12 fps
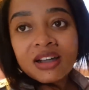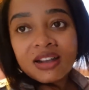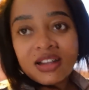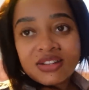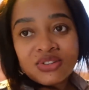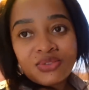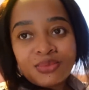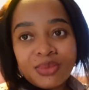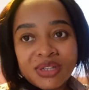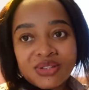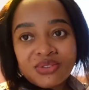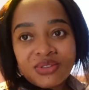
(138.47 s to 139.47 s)
clutter of
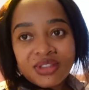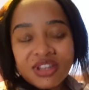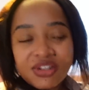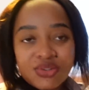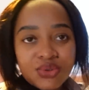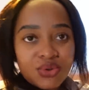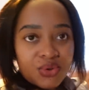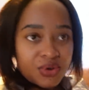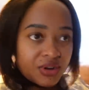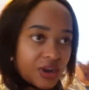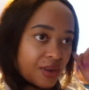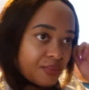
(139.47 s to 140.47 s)
mess over there, so don't
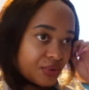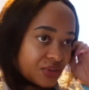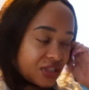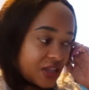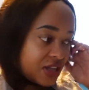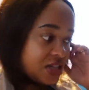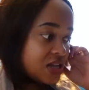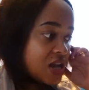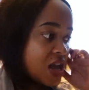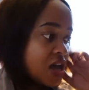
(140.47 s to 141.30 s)
worry about that.